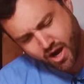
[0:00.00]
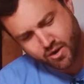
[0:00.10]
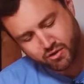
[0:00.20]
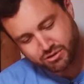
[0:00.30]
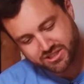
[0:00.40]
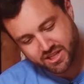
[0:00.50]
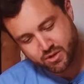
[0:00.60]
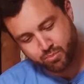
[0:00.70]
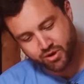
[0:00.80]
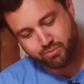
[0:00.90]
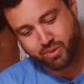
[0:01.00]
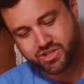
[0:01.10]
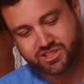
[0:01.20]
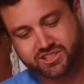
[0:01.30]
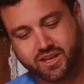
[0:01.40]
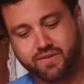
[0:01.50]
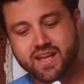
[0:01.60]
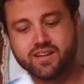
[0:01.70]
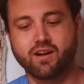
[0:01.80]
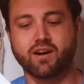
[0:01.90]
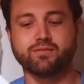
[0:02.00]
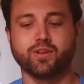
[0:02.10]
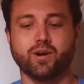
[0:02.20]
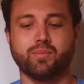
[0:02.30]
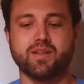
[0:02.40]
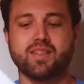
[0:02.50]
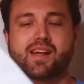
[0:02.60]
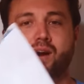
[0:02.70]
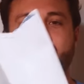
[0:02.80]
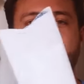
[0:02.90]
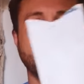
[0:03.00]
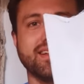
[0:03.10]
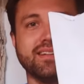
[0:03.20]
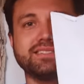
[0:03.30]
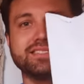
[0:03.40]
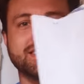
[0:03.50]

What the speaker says: Oh, you put a bunch of stuff in an envelope and then they got mad at you. That's